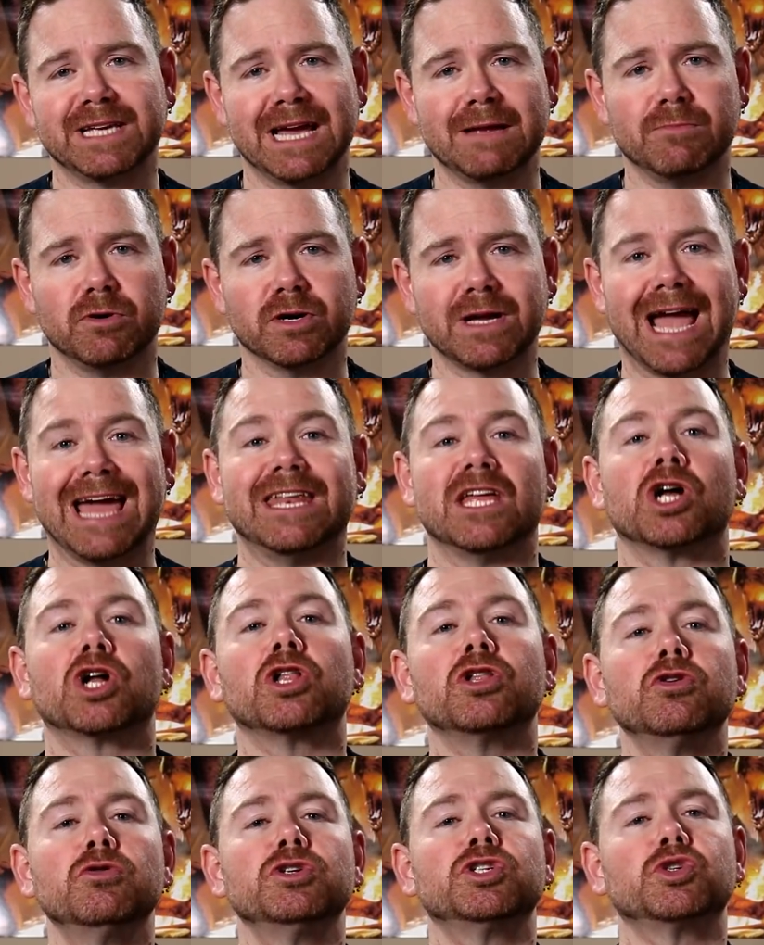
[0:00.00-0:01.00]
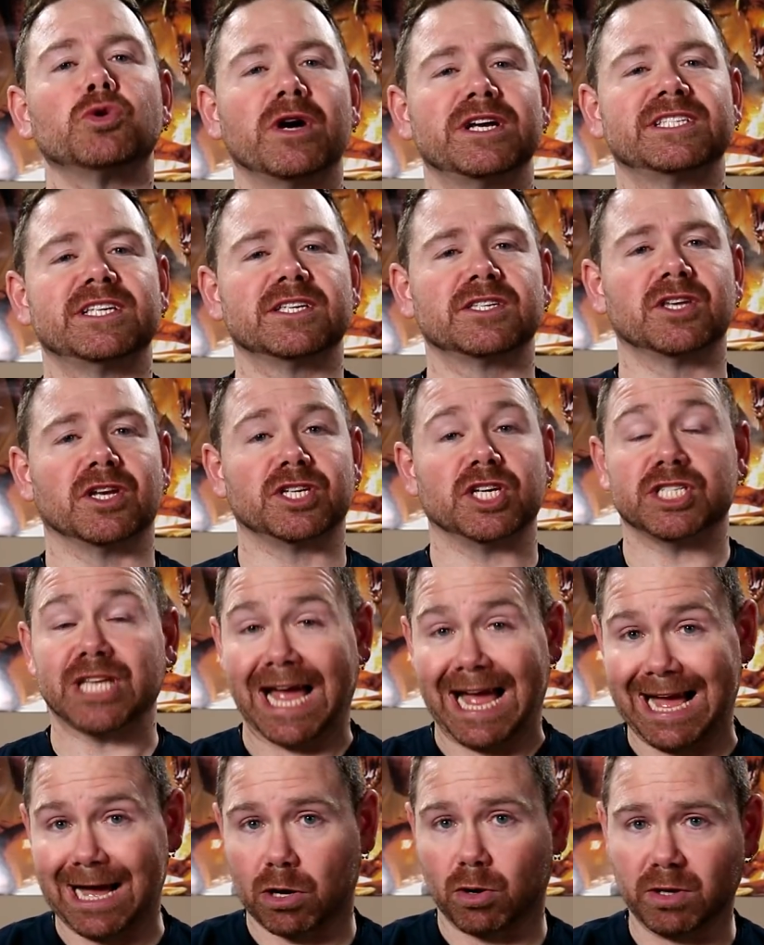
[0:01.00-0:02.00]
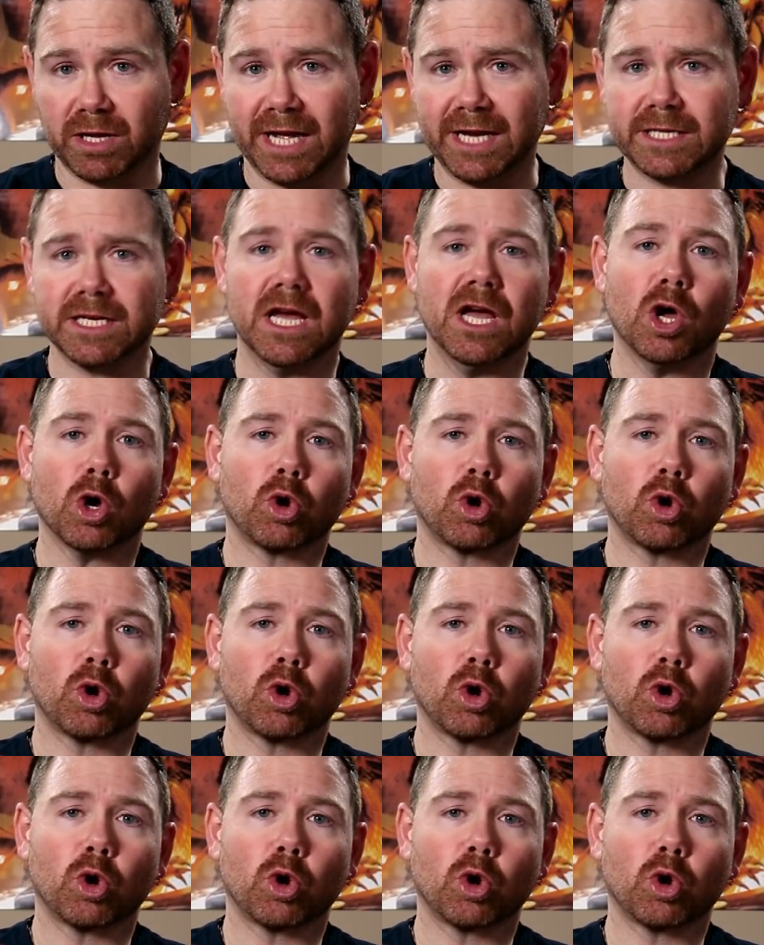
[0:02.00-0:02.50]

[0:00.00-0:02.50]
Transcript: Handbook and include choices such as Acolyte,